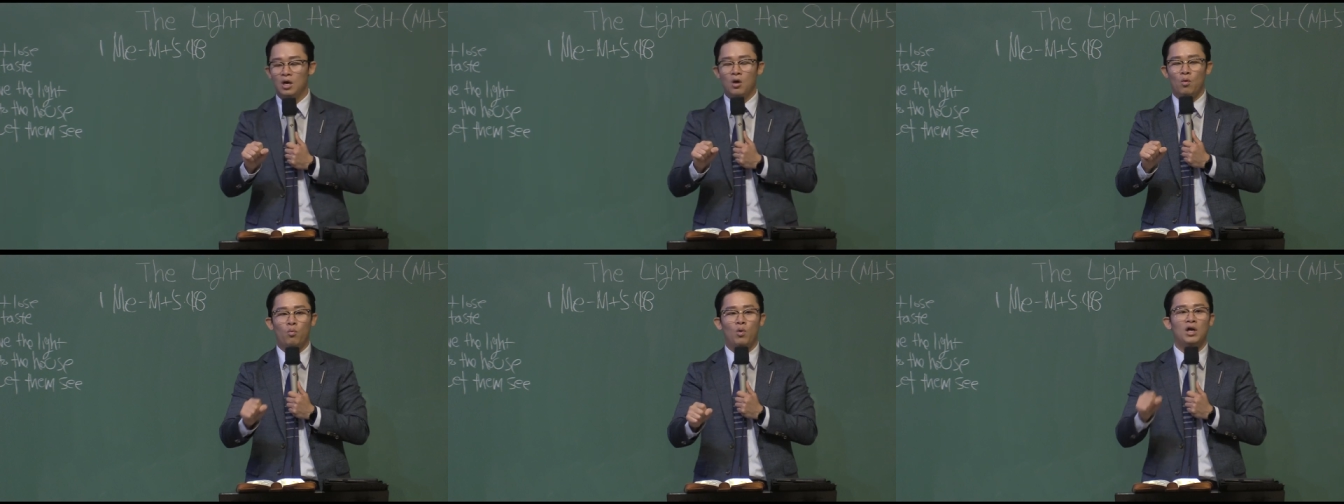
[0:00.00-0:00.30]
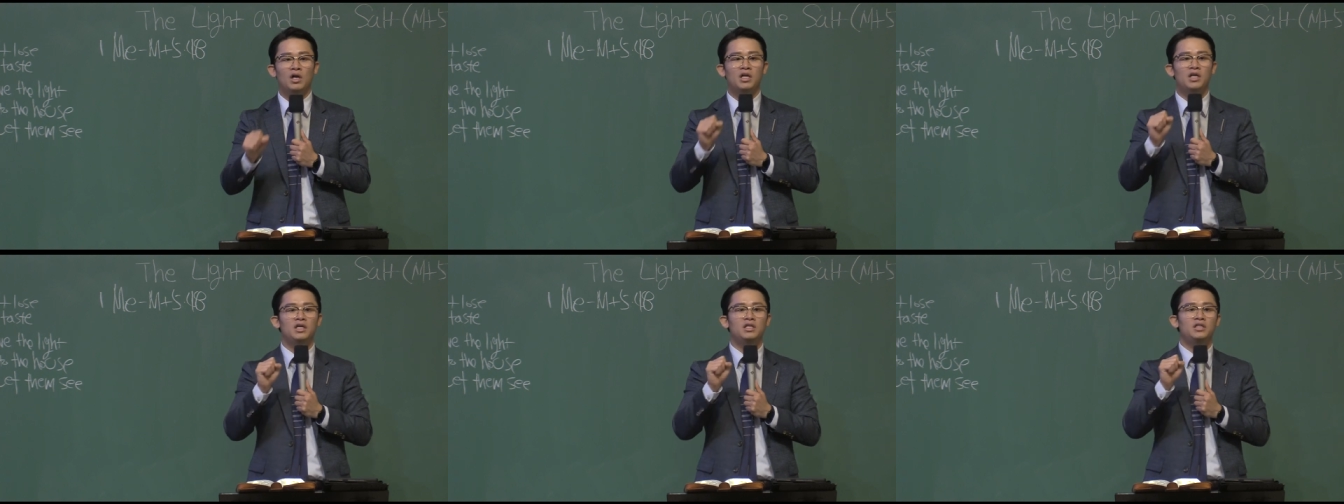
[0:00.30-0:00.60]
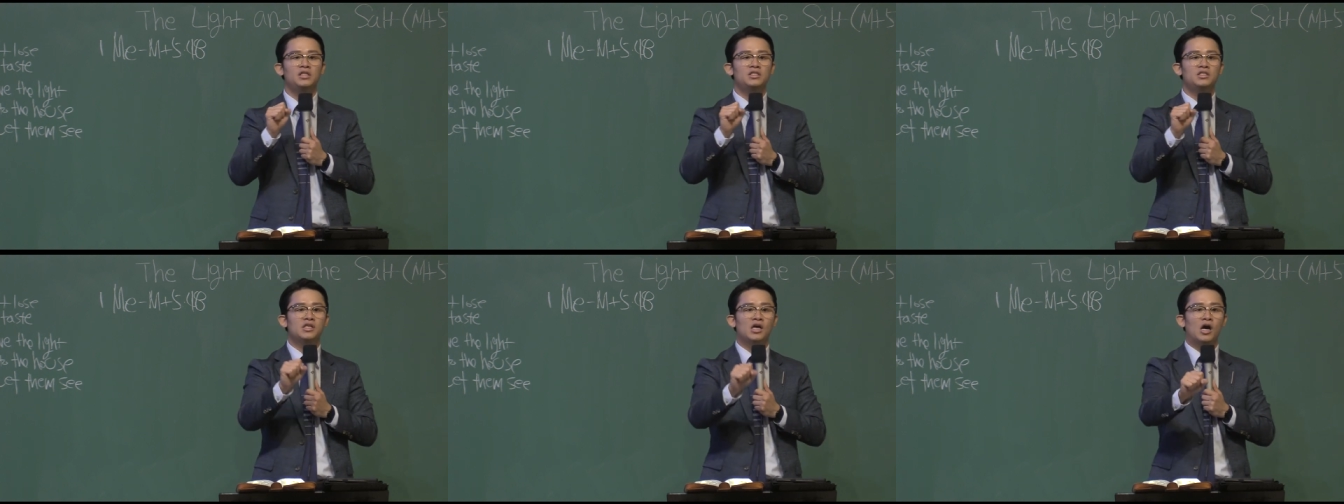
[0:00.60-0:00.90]
what he
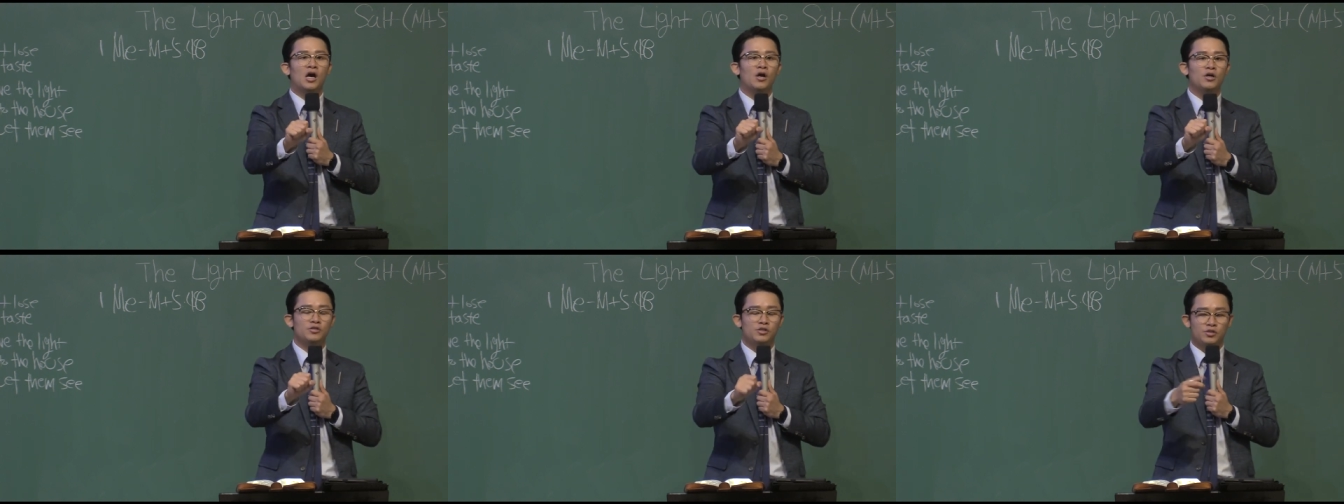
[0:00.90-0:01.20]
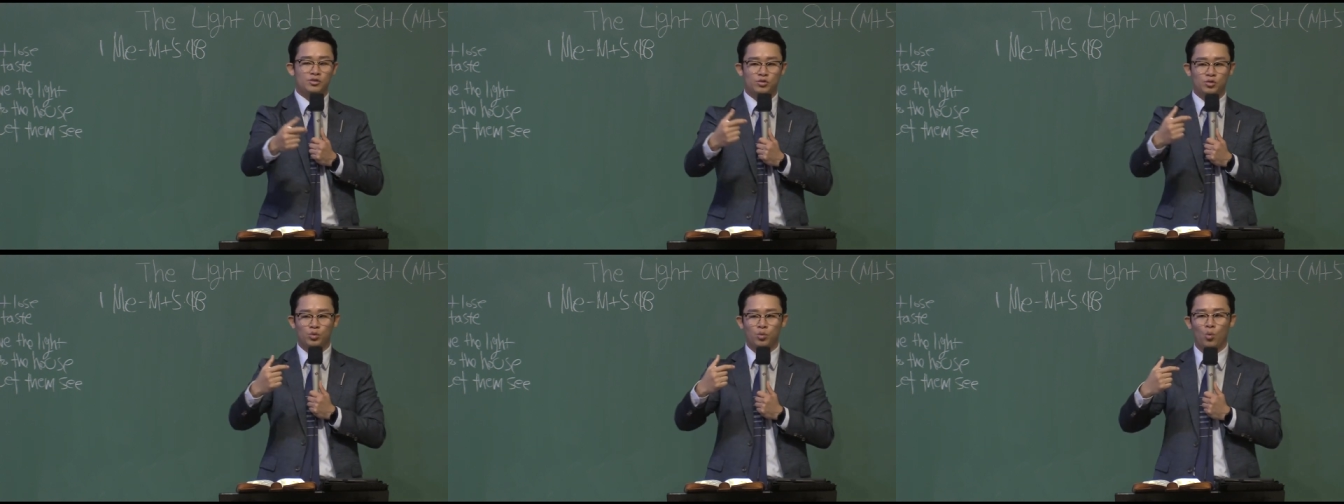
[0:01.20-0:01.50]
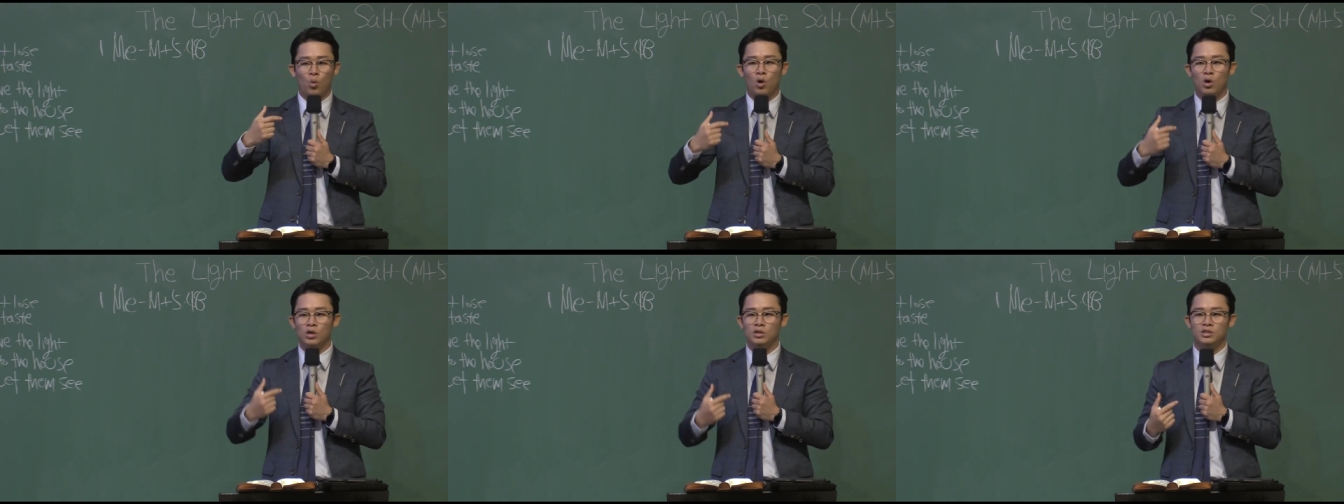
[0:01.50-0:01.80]
desires
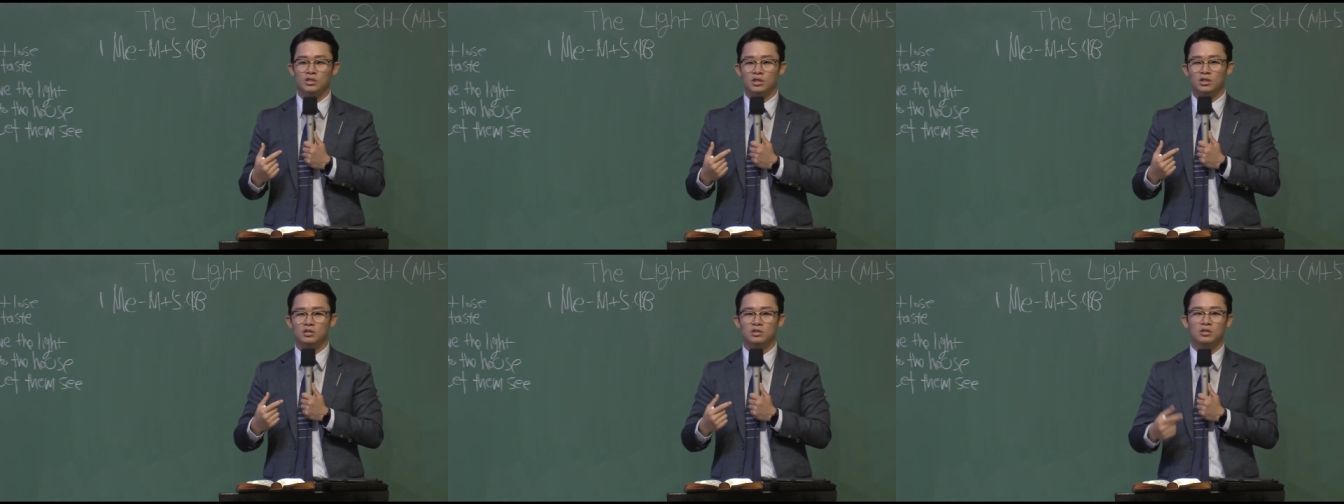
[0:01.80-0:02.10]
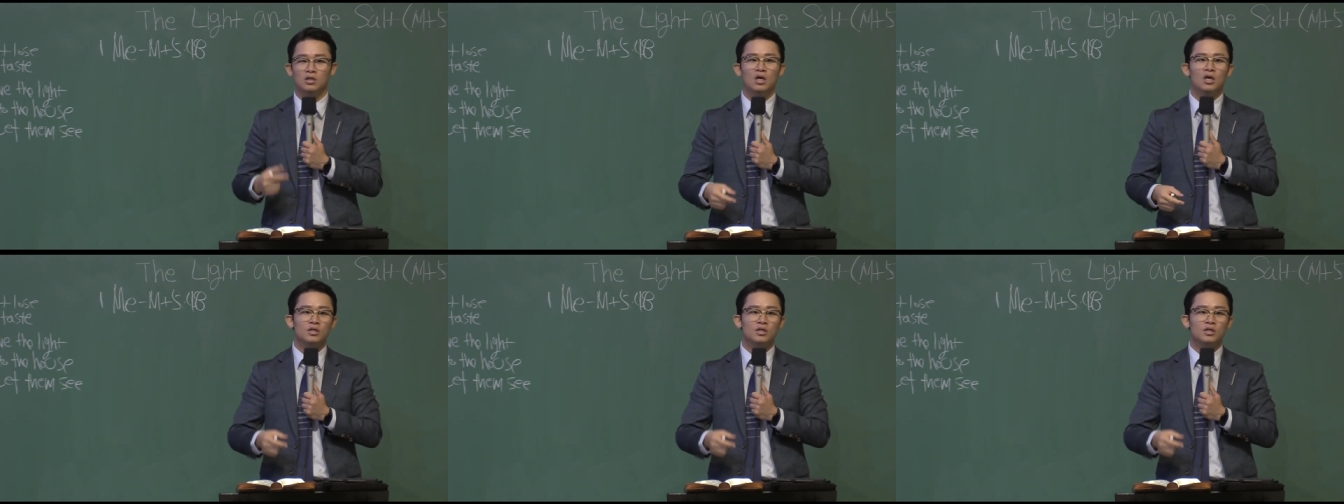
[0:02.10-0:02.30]
towards us.